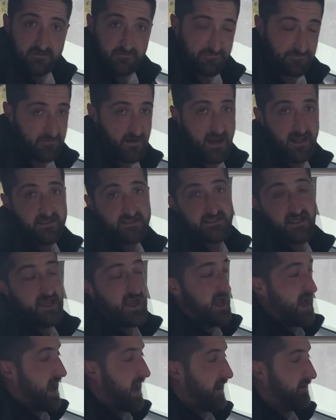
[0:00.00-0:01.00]
the friends,
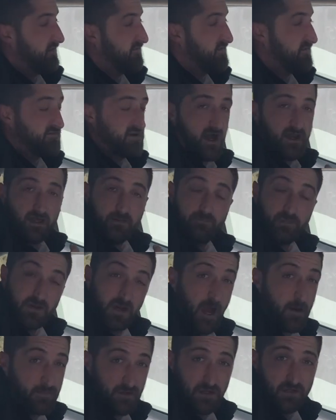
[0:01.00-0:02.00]
if you've got a
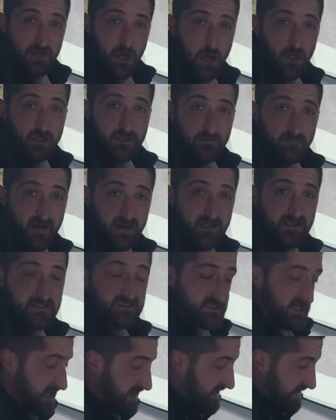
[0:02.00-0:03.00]
couple of taller buddies,
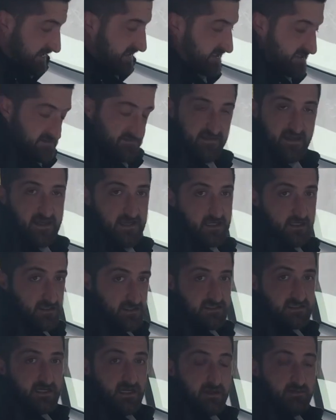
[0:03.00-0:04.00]
this vehicle
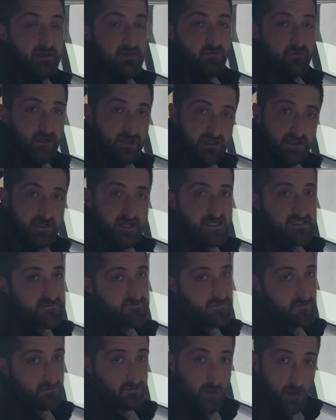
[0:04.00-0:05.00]
is going to be really nice
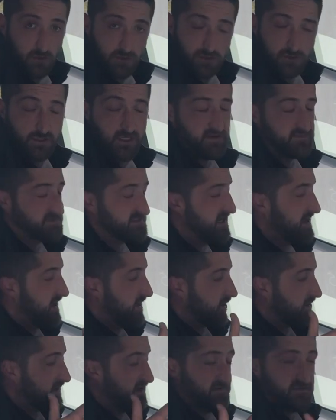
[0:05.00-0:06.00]
for road trips
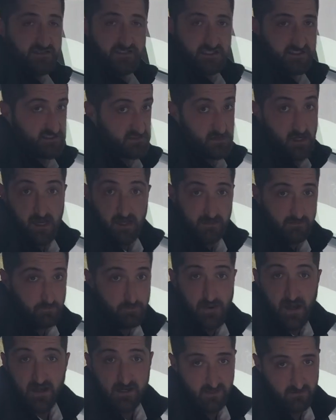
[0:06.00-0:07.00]
or even just
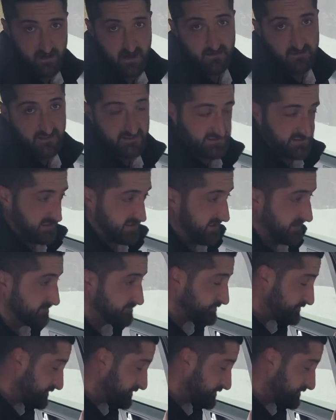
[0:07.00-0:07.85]
putting around the city.